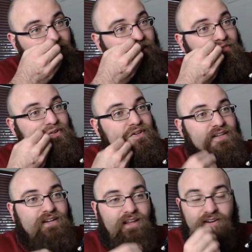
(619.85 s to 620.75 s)
if you're
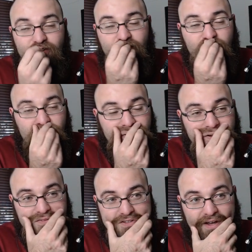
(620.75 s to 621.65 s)
in
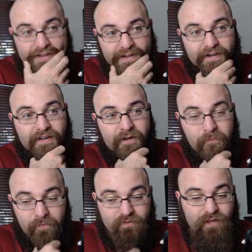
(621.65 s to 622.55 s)
need of a tight end.
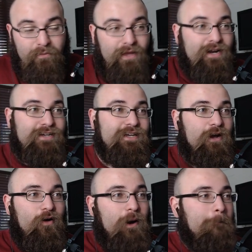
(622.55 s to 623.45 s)
It's not a bad idea.
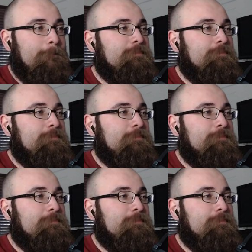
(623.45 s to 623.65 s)
All right.